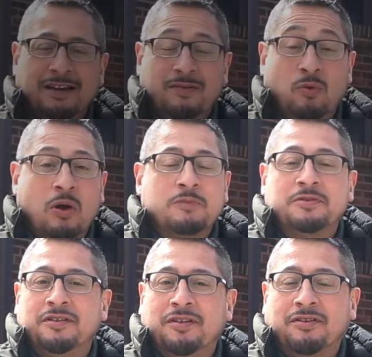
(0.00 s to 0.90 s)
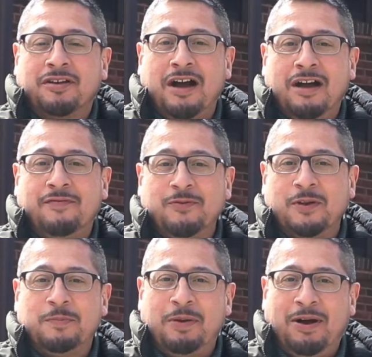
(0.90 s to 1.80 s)
Well, welcome to another Coffee
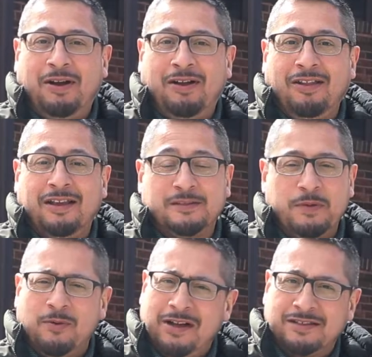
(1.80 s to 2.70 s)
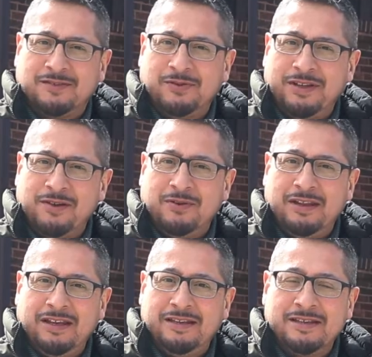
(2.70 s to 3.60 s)
with Paul. It's been a while since we've done one
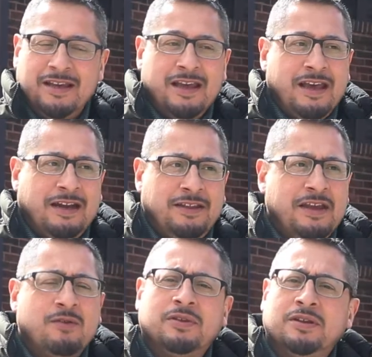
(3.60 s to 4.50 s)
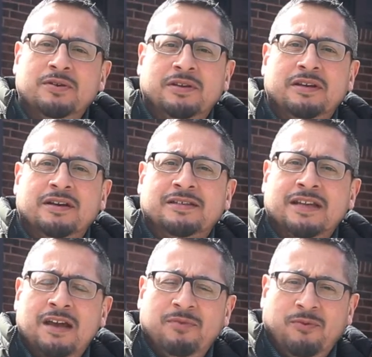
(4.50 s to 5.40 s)
of these, and I think with the new year, it's
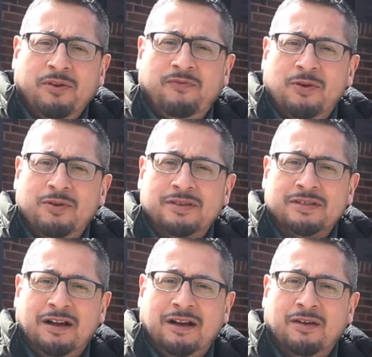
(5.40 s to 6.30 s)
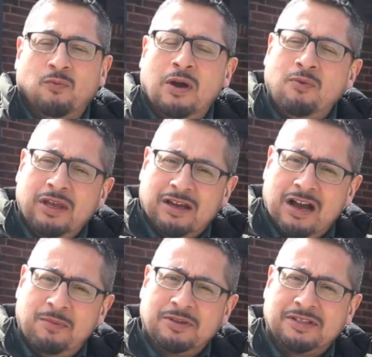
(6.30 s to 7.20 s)
time that we focus on what we
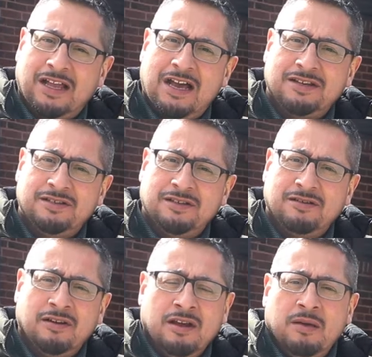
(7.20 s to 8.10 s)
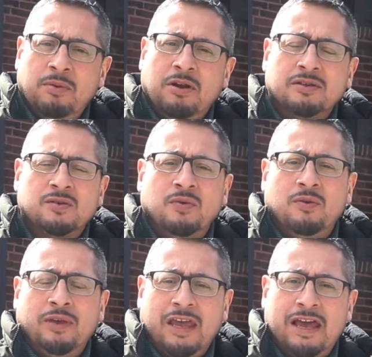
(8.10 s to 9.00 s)
accomplished last year, but also
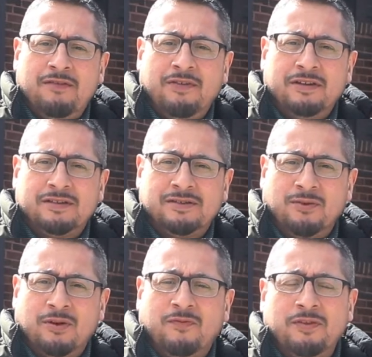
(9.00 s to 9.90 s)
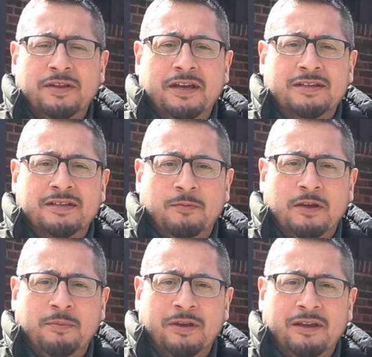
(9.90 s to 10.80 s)
what we have in store for the next
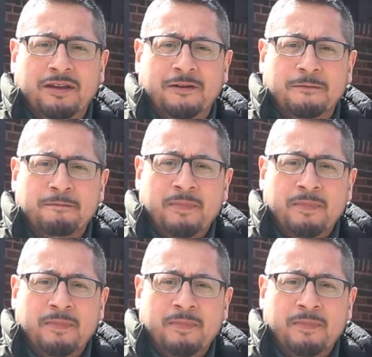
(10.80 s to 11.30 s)
upcoming year.